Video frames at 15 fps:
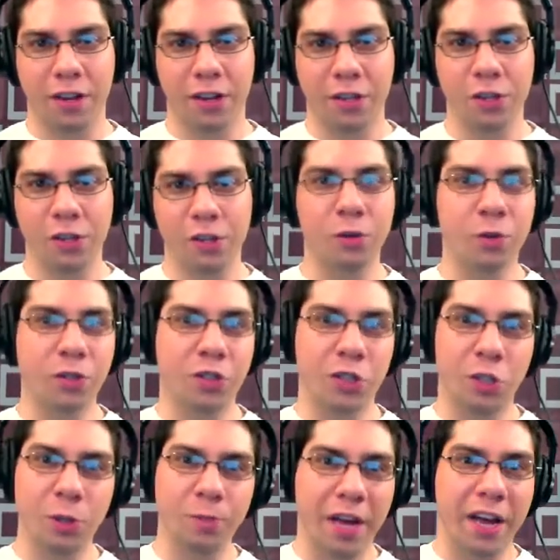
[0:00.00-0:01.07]
you can
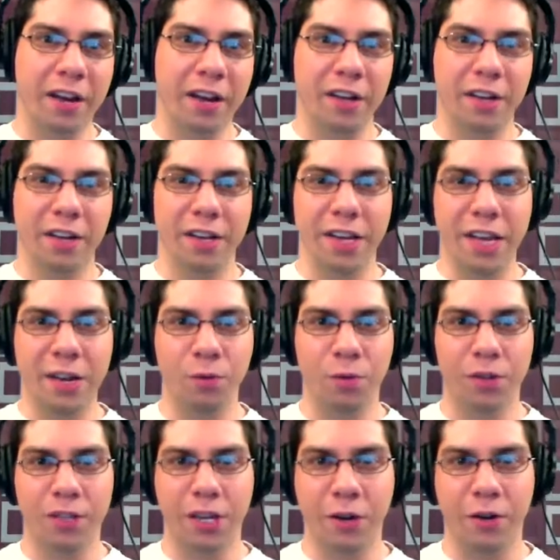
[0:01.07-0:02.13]
resume that again
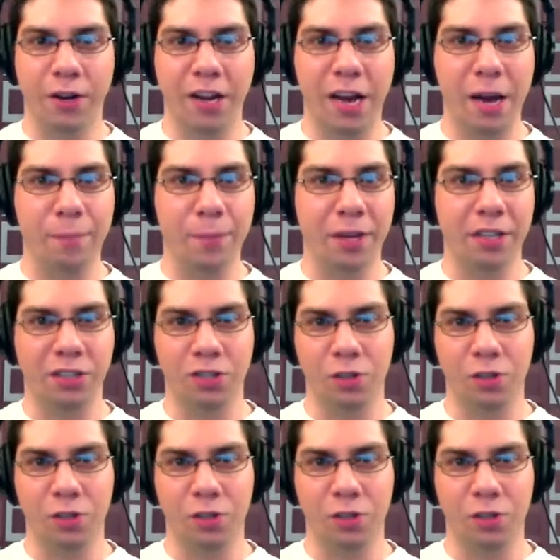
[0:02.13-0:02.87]
with TeraCopy,